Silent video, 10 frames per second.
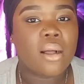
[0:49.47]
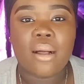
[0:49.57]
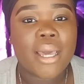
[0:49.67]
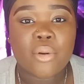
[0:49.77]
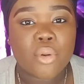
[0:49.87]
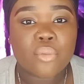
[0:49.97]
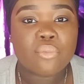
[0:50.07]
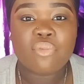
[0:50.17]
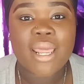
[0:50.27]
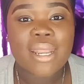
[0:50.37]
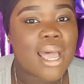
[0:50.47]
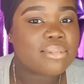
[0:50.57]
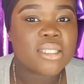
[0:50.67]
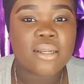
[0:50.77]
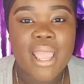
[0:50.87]
I don't know, Red
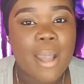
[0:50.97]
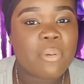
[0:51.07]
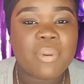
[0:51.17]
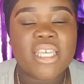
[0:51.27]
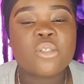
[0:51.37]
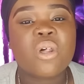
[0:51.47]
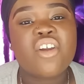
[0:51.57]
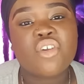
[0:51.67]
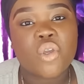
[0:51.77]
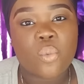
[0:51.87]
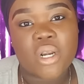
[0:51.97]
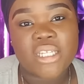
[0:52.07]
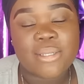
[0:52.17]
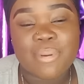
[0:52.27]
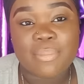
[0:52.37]
Lobster, Applebee's, whatever you want
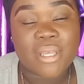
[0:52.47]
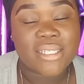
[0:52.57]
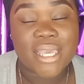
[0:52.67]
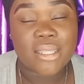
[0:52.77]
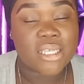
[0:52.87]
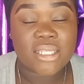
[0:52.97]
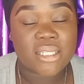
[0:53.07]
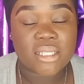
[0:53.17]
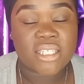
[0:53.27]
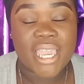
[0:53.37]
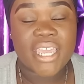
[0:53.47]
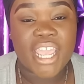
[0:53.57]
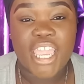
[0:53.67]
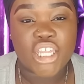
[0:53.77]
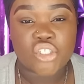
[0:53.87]
it to be, because at this day and
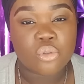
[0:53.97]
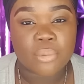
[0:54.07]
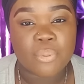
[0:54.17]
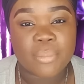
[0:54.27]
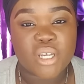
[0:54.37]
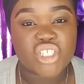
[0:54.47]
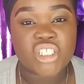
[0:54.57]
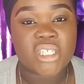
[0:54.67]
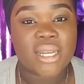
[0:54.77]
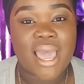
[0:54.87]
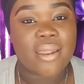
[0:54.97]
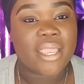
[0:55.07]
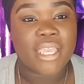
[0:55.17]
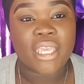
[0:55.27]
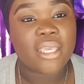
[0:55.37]
age, you can pretty much send out
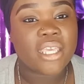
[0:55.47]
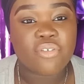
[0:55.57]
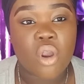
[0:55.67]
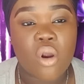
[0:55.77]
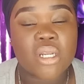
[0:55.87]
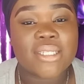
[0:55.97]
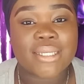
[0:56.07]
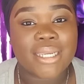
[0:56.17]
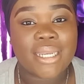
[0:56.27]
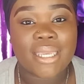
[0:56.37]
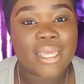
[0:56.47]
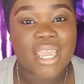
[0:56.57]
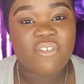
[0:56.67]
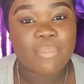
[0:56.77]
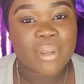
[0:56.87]
an e-gift card to any and
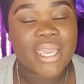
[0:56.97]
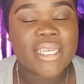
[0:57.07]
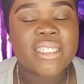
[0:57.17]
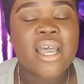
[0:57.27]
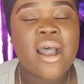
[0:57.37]
every place.